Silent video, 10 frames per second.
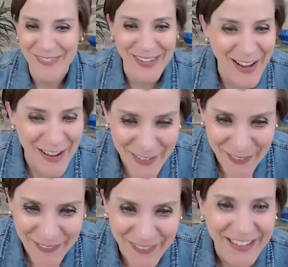
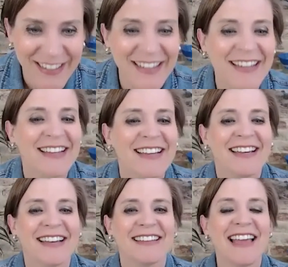No,
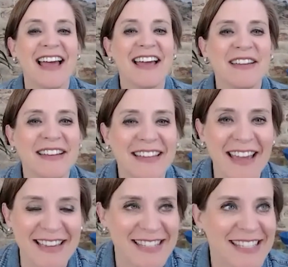
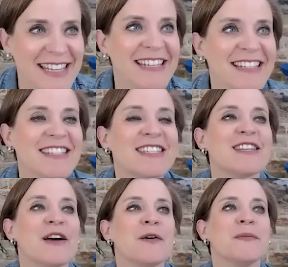yes, it is
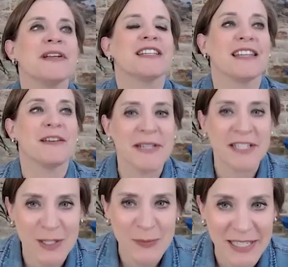so much. Let me
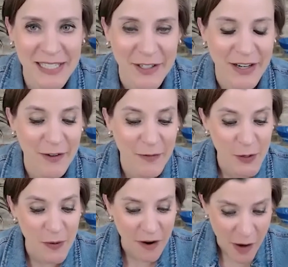just be clear. If
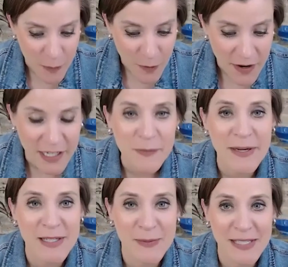you are a product
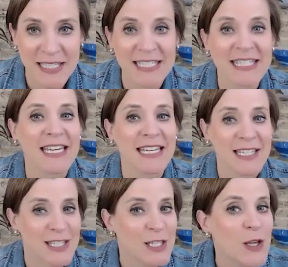based business, it
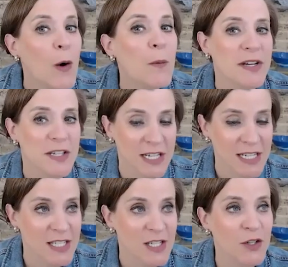is so much
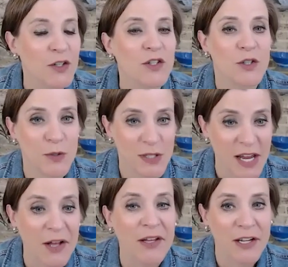easier to
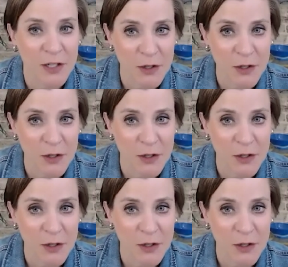sell in